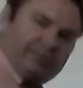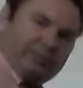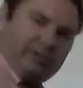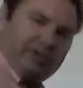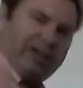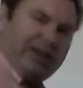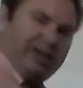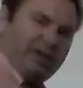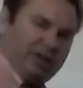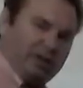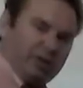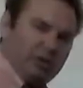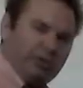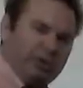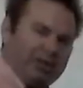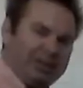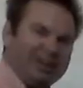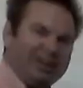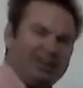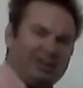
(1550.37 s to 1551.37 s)
And it's
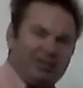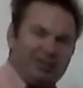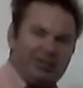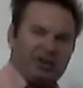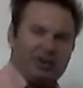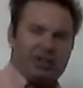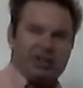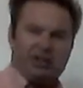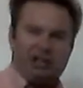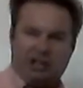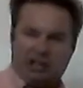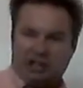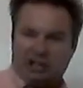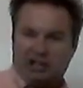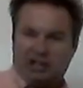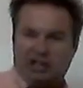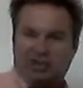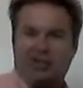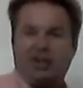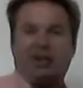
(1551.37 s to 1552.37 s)
using a different
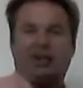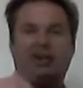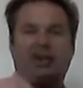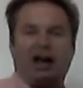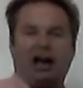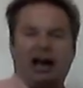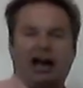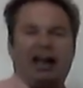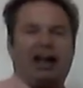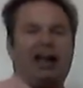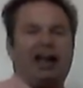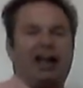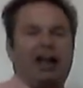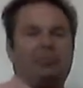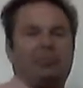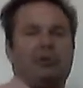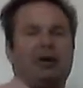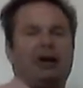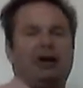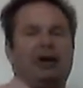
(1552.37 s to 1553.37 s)
conjunction than kai,
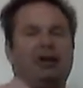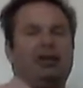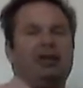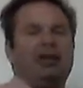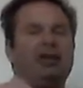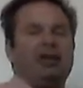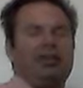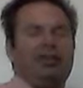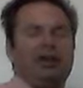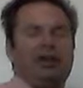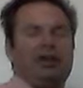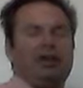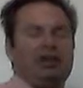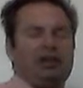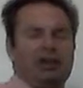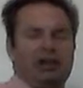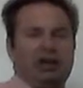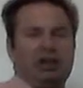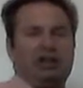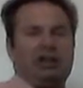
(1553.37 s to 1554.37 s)
but the
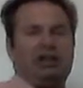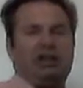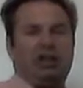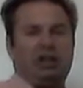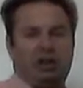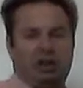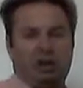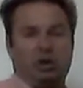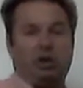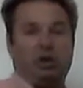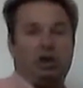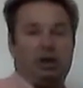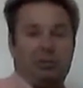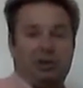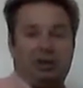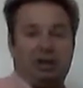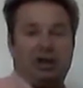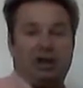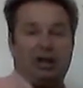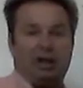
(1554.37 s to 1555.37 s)
conjunction is still going to be
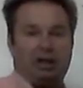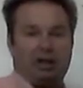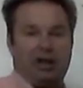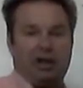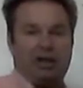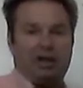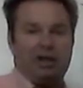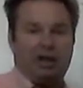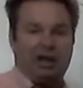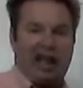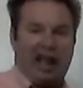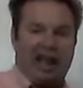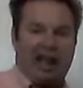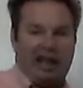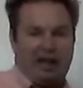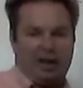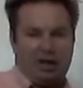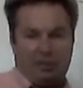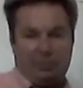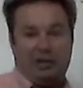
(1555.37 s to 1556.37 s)
translated as
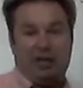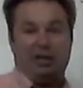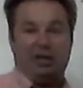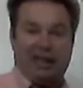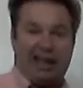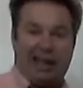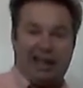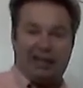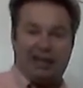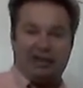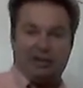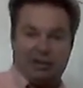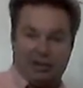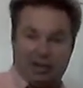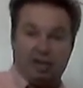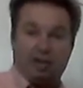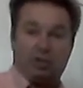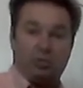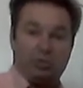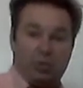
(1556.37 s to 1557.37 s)
and, because and
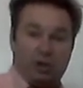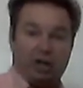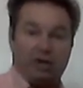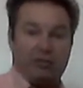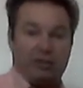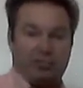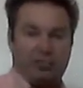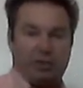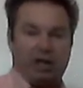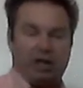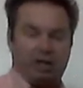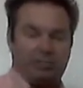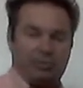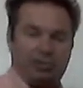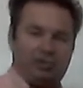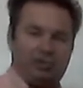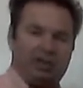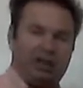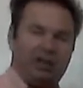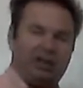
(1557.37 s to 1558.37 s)
is one of the possible
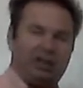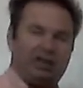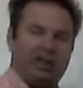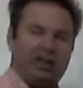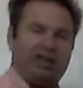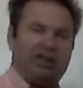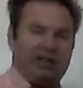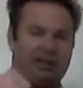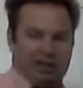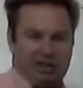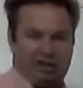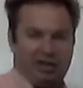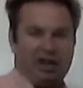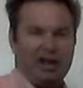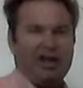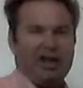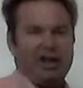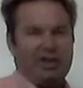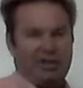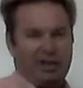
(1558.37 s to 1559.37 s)
translations.
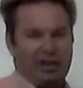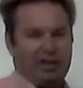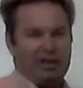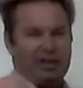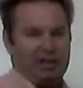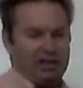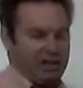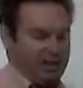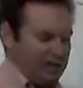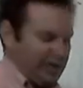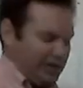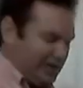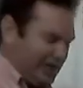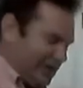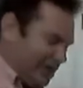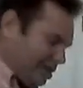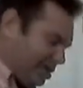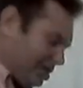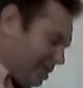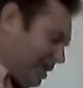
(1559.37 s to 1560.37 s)
The conjunction
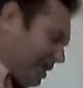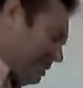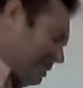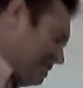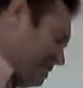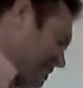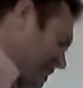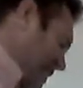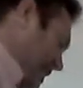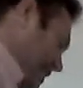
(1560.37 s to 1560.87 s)
is de.